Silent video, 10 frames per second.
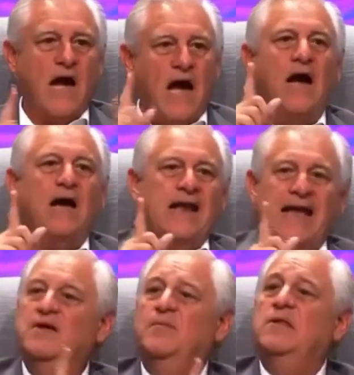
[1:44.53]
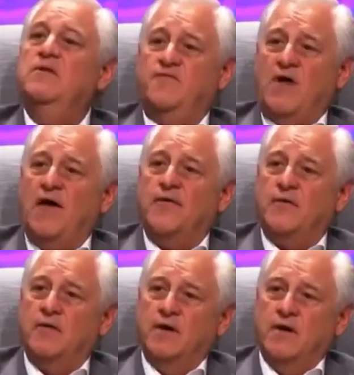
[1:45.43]
God had to be the
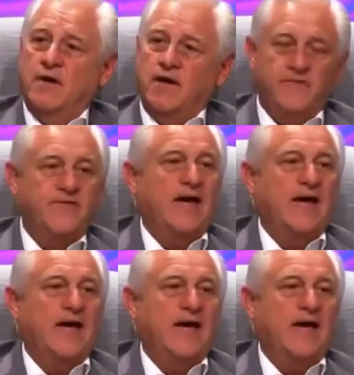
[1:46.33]
Father of